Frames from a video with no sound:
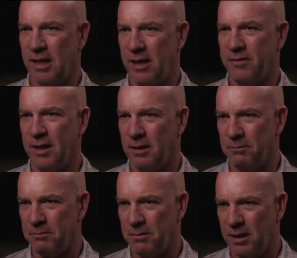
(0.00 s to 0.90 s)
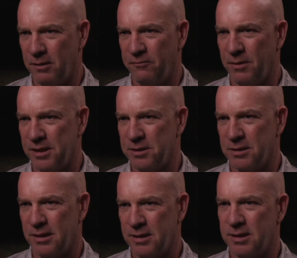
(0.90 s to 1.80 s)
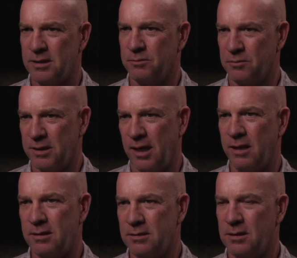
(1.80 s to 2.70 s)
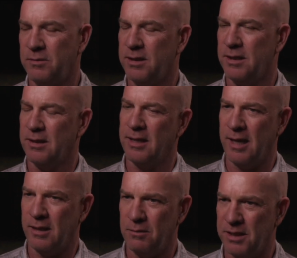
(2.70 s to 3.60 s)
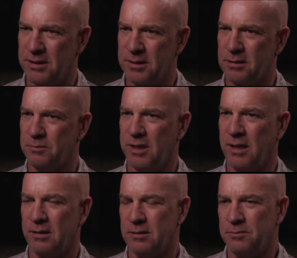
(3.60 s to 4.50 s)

to have that information accessible to others, and we need the data to be accessible to others